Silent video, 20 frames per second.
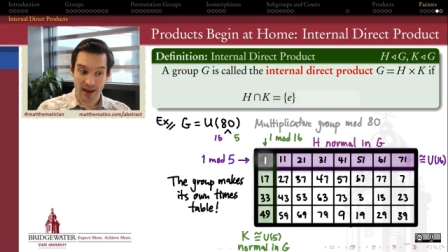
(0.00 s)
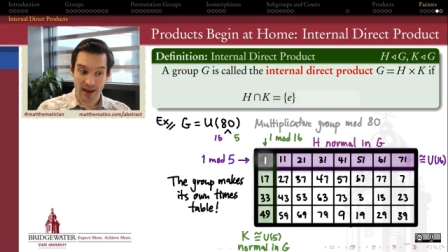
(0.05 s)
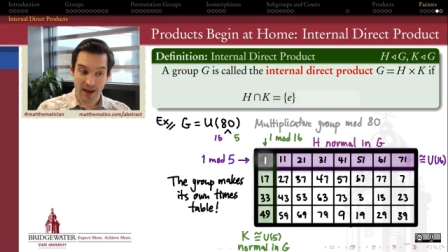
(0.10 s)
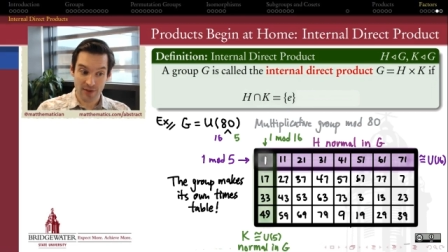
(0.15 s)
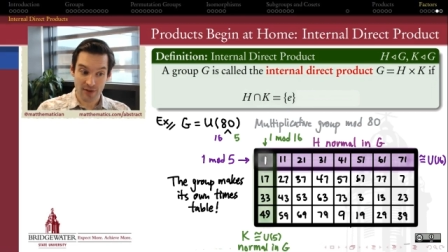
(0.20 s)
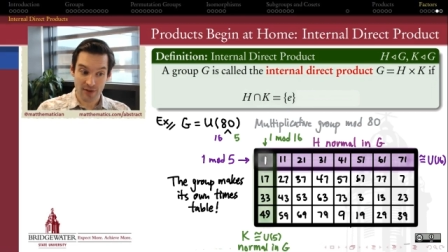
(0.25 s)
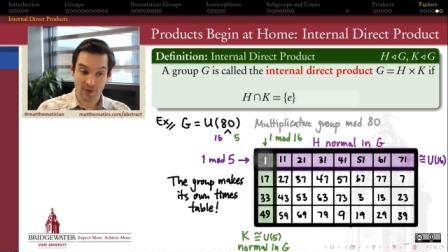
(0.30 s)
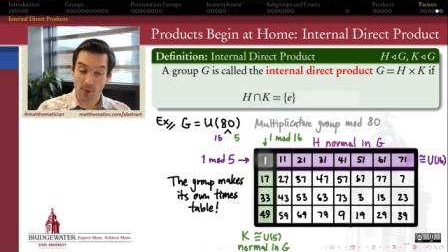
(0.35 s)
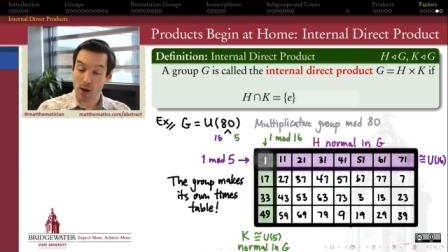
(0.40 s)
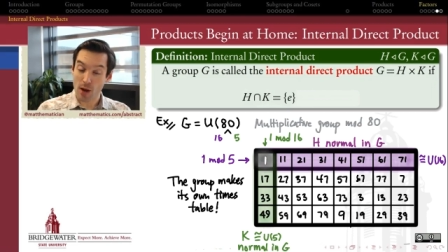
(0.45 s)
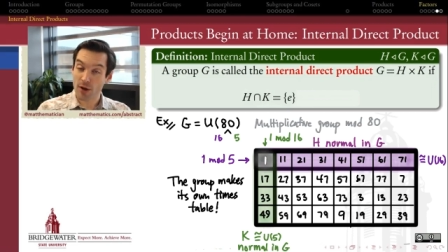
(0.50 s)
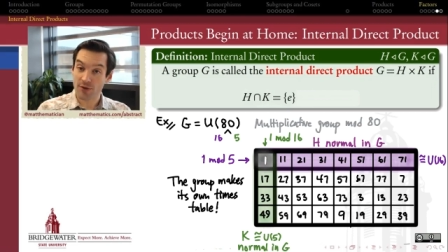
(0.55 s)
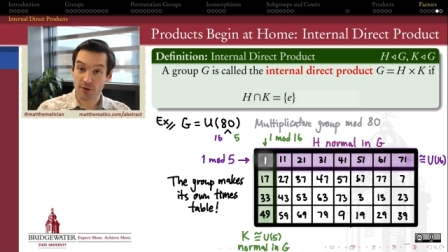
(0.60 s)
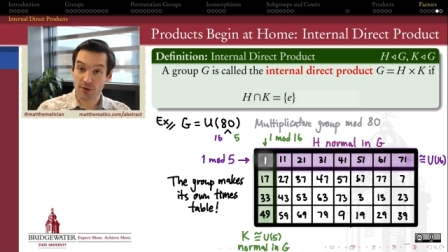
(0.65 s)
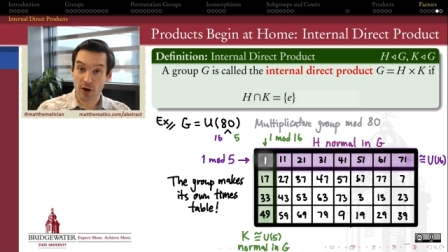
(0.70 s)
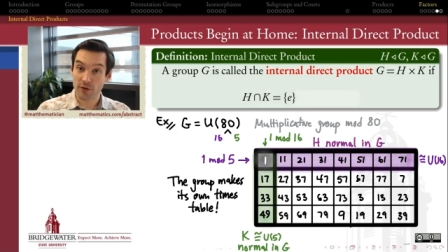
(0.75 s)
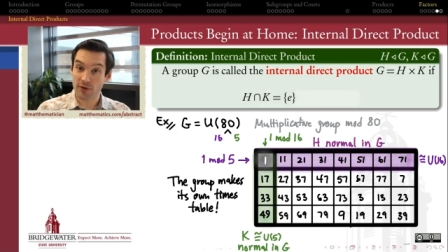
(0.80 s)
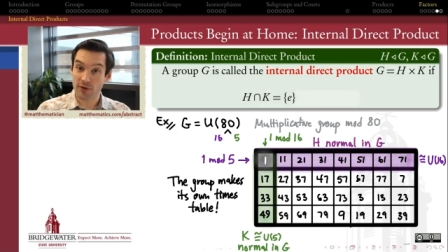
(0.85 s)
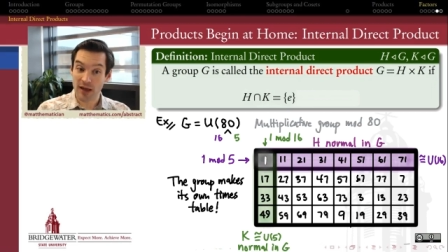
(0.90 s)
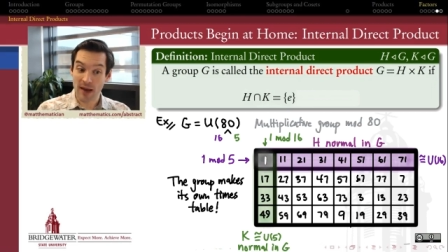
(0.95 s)
And the smallest
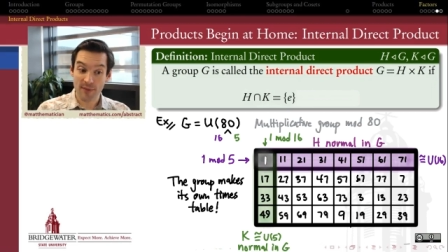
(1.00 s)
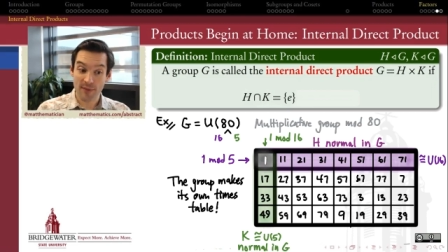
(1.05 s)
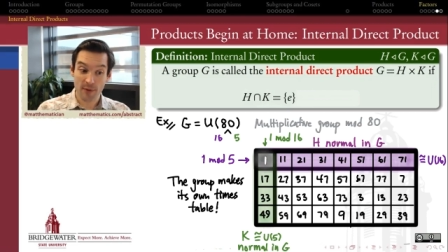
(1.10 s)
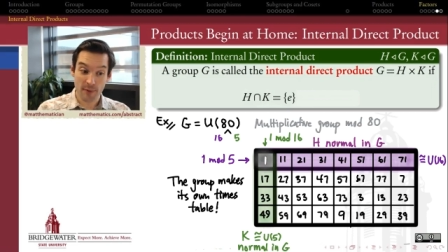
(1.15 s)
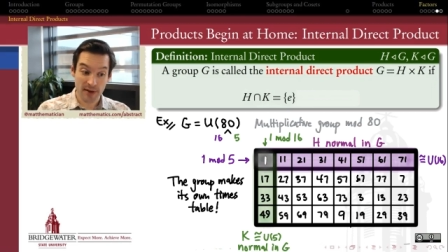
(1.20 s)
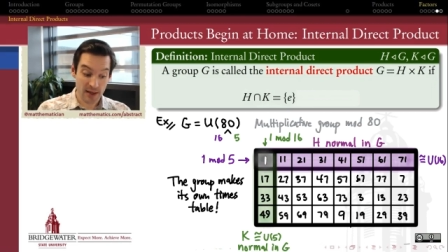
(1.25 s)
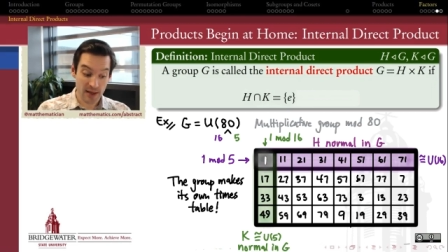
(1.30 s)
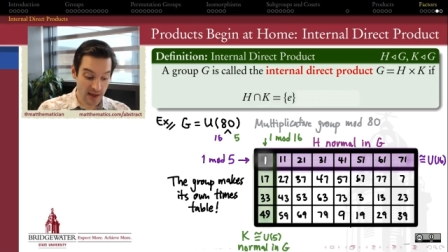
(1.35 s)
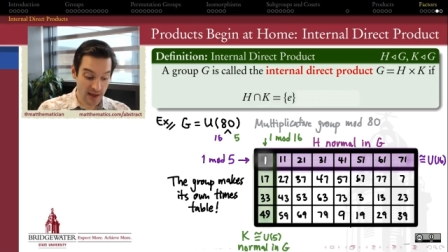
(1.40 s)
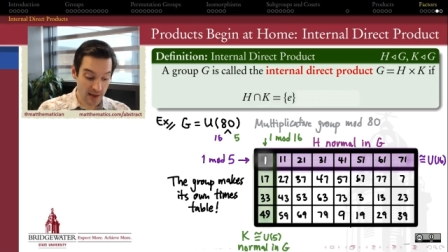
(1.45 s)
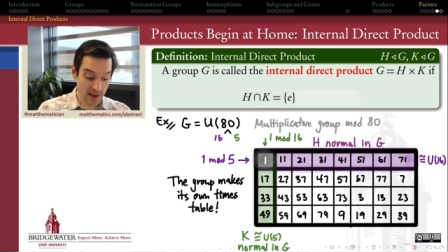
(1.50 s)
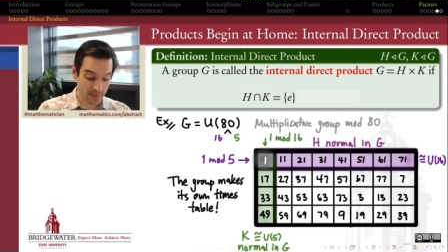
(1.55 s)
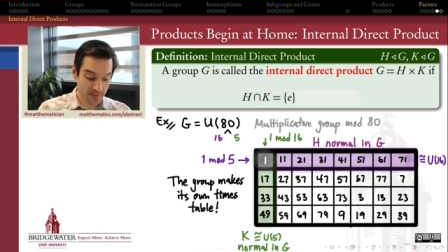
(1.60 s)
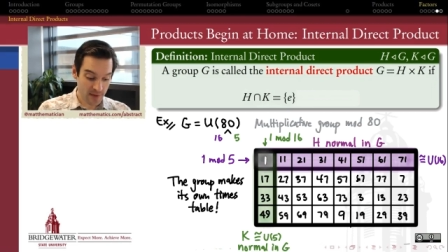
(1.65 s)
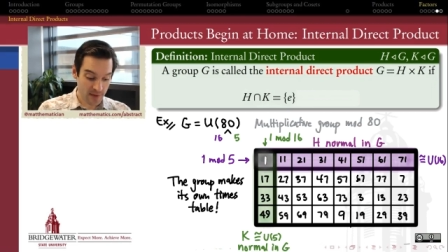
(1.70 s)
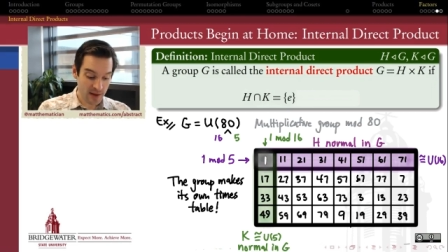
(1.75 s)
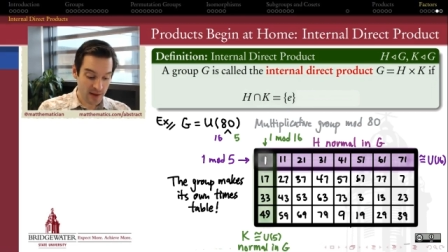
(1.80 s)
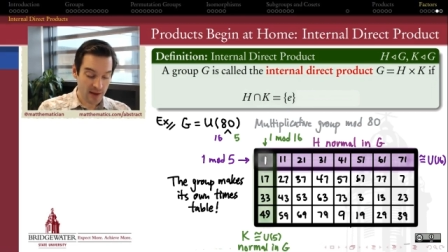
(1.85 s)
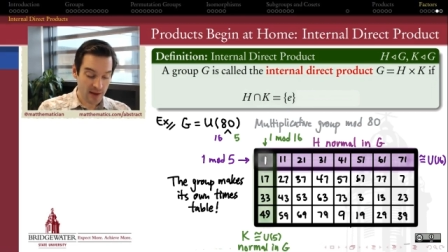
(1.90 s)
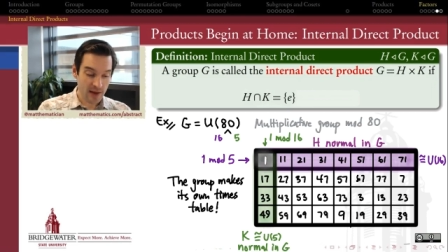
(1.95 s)
overlap that we can get
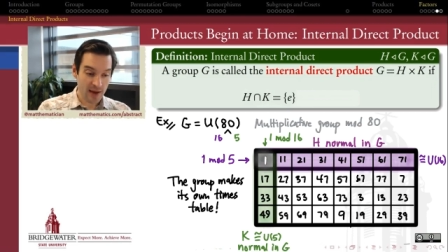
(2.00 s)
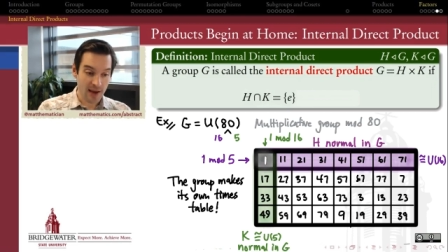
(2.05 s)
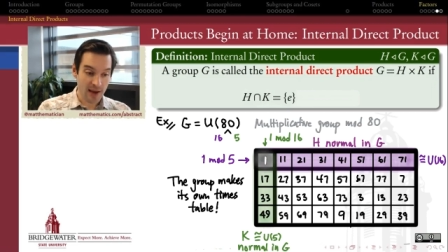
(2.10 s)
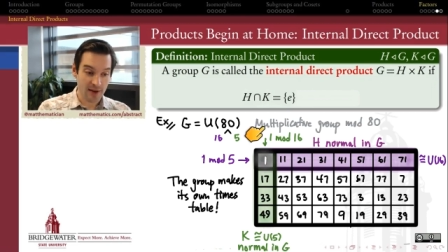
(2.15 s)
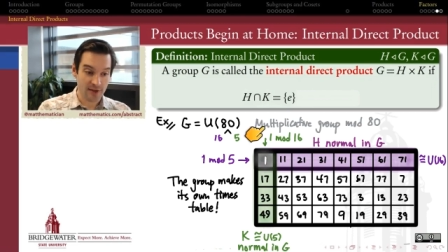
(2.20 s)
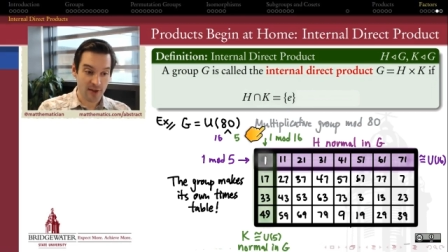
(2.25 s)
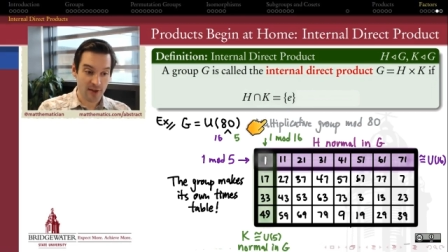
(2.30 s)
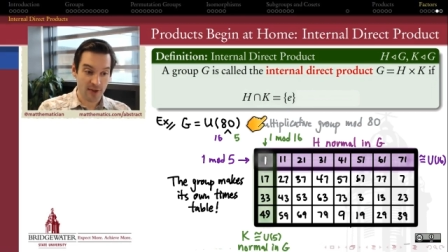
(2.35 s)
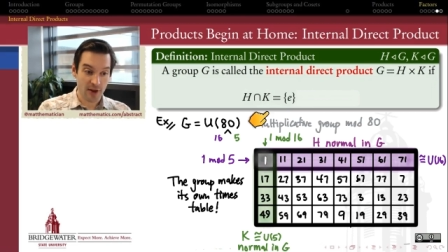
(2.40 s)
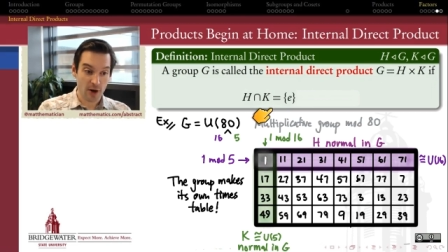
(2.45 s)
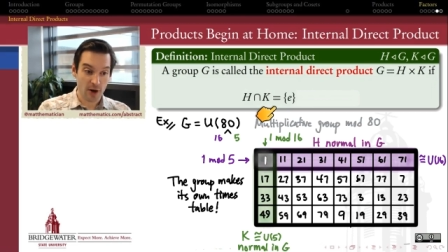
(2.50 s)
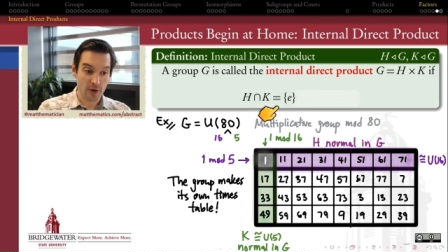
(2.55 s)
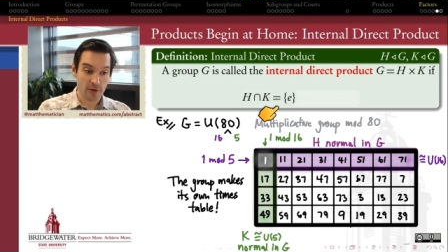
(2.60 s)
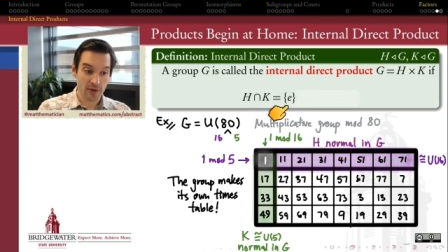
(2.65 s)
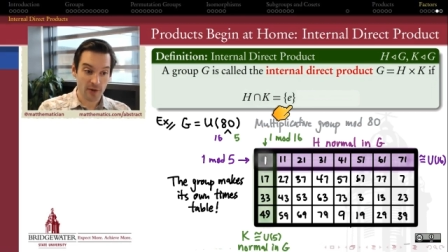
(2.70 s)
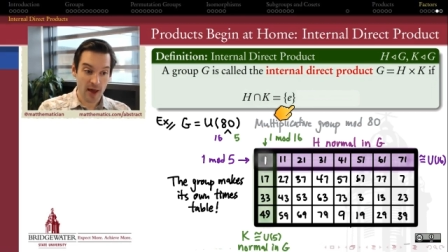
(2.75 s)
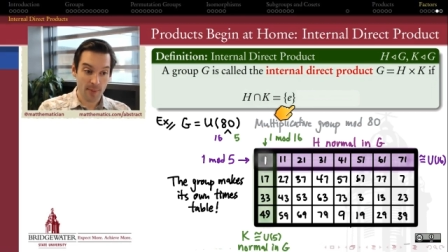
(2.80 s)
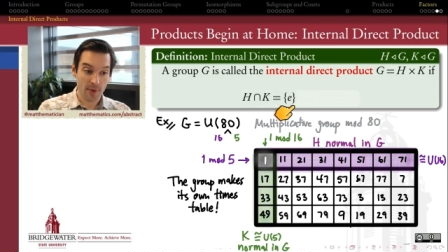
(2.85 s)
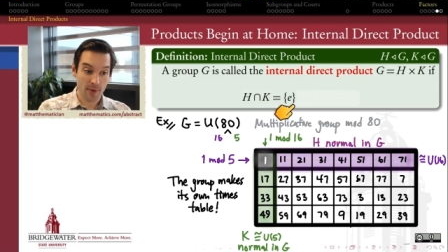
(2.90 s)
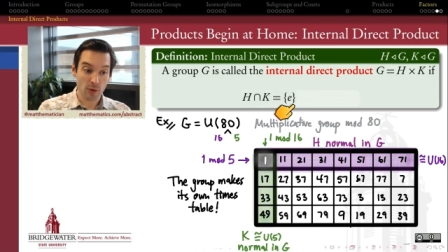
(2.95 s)
is that they
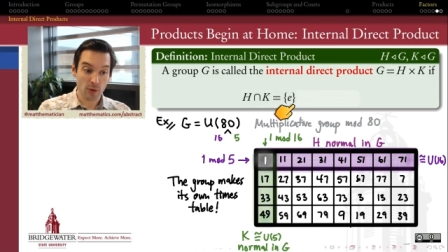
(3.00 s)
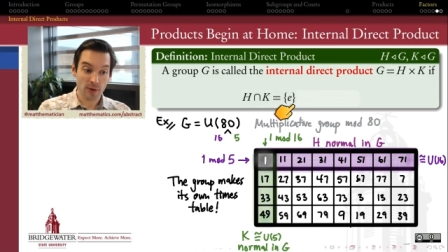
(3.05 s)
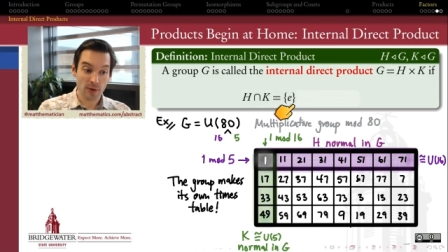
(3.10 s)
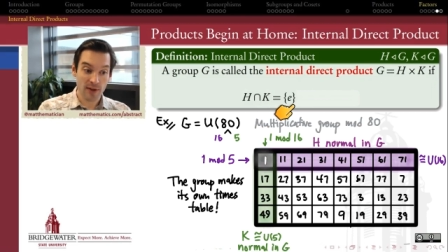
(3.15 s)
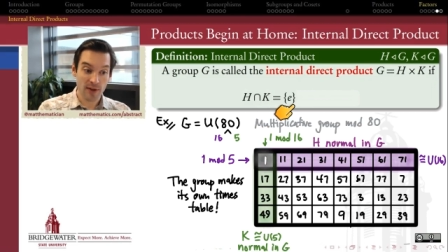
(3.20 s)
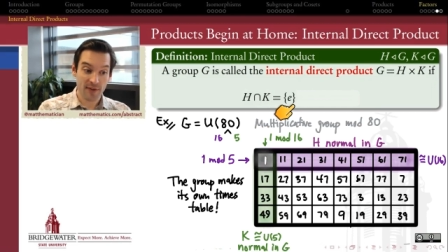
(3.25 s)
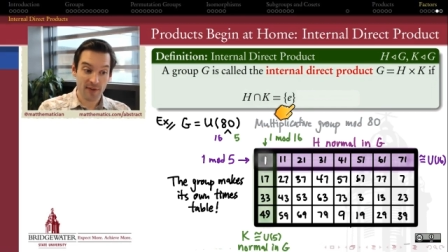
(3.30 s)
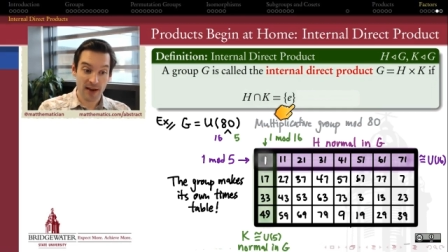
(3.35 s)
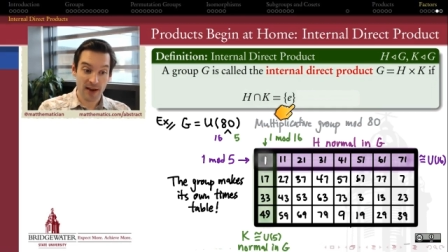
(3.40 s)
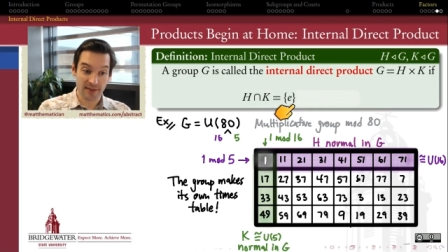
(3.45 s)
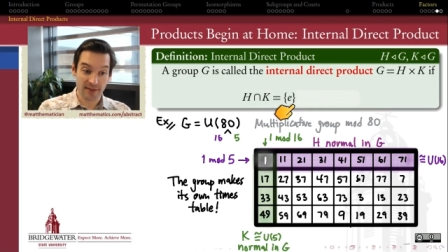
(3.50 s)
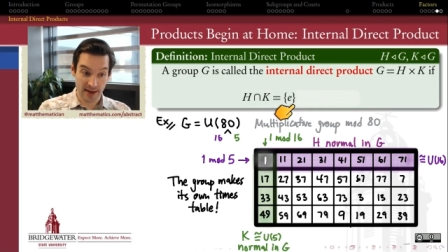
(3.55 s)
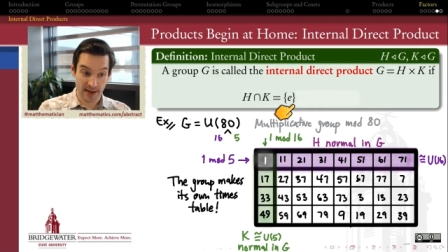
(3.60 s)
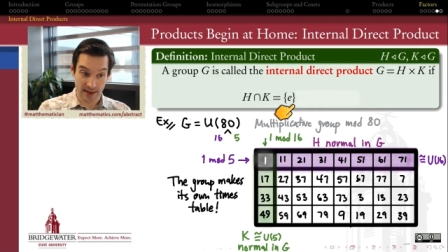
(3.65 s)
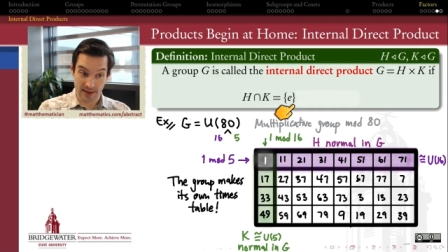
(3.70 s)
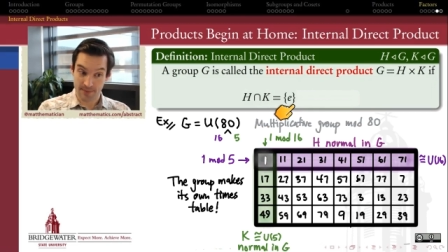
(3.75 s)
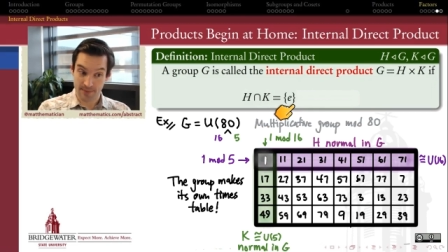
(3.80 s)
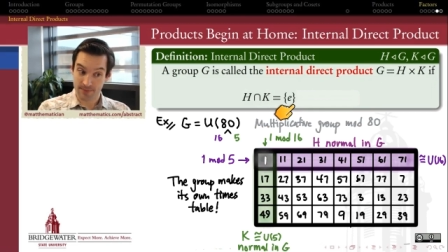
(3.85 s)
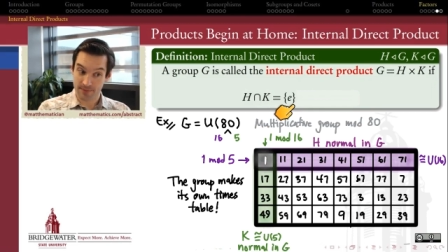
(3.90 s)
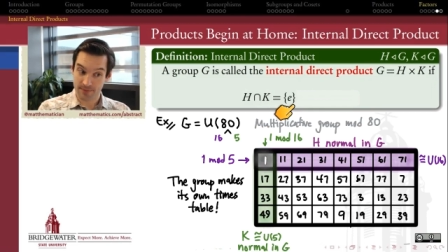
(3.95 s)
overlap only at the identity.